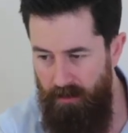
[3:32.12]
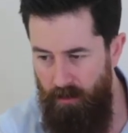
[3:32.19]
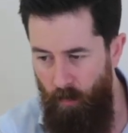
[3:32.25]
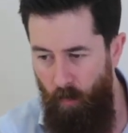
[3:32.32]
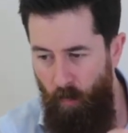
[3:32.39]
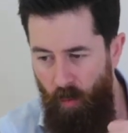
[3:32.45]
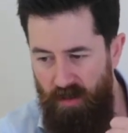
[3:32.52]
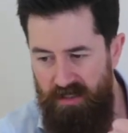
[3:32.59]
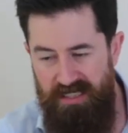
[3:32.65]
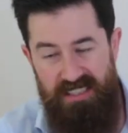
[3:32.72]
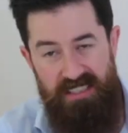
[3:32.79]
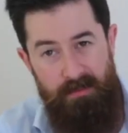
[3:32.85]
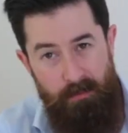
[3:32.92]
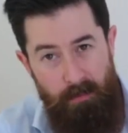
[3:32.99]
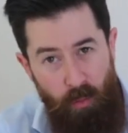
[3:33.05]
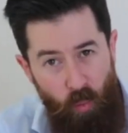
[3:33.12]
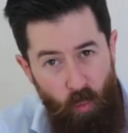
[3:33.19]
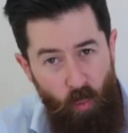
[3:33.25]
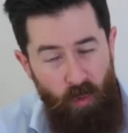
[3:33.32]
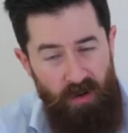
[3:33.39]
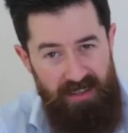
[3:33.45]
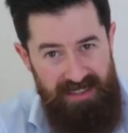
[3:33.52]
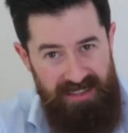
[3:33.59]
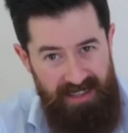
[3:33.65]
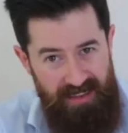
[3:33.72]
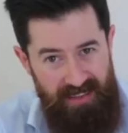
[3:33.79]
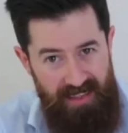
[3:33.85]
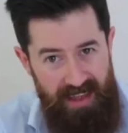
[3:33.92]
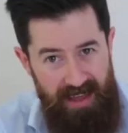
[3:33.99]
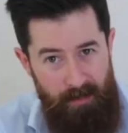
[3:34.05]
What is important to
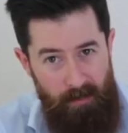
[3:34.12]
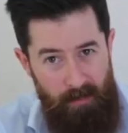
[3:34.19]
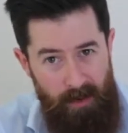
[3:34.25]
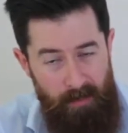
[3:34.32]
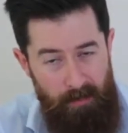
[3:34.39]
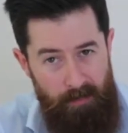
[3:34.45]
them?